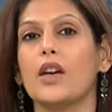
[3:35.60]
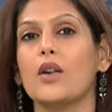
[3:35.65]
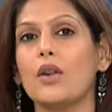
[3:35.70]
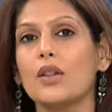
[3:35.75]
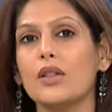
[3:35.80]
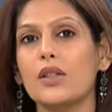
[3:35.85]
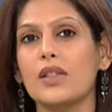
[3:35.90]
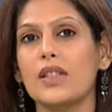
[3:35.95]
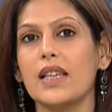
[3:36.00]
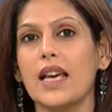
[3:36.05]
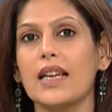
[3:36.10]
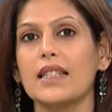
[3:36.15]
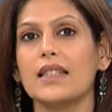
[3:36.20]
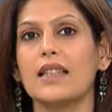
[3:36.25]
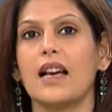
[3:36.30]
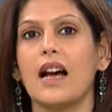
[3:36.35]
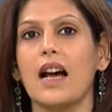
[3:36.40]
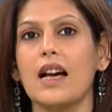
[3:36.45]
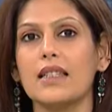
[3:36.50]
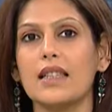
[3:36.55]
also says
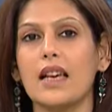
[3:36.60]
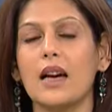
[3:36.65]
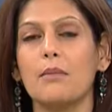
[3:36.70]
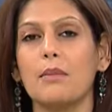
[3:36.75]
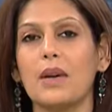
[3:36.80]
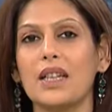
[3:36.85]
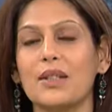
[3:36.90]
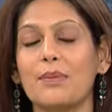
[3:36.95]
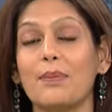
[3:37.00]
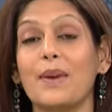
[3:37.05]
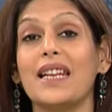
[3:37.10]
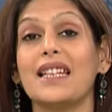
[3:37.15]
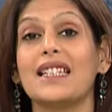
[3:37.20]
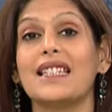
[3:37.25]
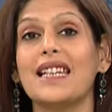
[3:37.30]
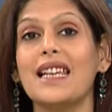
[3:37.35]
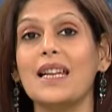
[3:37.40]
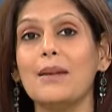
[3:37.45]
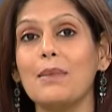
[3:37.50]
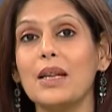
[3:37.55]
Gaza must be
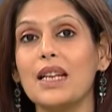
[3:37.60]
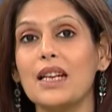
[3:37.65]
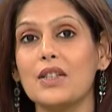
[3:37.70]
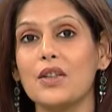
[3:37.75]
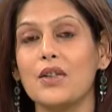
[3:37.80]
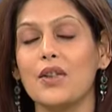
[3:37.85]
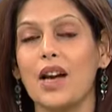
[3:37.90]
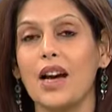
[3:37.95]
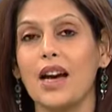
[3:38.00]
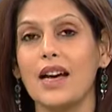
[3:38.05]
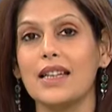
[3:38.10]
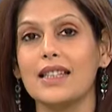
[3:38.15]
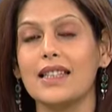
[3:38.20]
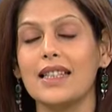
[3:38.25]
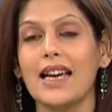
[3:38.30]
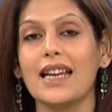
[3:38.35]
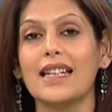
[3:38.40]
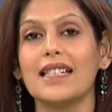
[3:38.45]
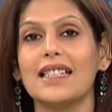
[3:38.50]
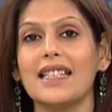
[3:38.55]
demilitarized
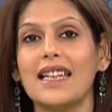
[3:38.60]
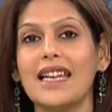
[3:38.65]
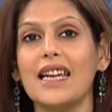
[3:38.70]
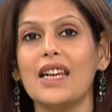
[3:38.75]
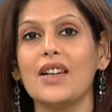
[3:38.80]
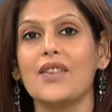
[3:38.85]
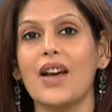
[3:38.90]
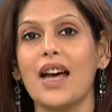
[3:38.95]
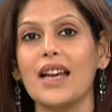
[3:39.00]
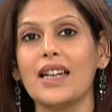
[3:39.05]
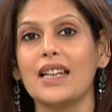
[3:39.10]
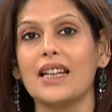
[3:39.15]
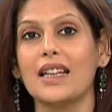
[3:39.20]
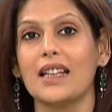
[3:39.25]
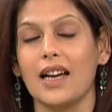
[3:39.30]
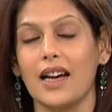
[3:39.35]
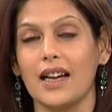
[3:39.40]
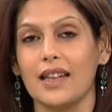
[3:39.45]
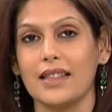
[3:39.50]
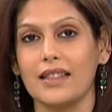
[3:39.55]
and
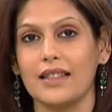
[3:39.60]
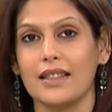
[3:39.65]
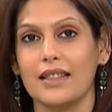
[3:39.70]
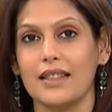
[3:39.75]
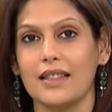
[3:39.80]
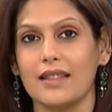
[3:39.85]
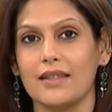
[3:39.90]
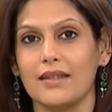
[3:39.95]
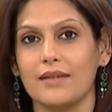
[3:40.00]
de-radicalized.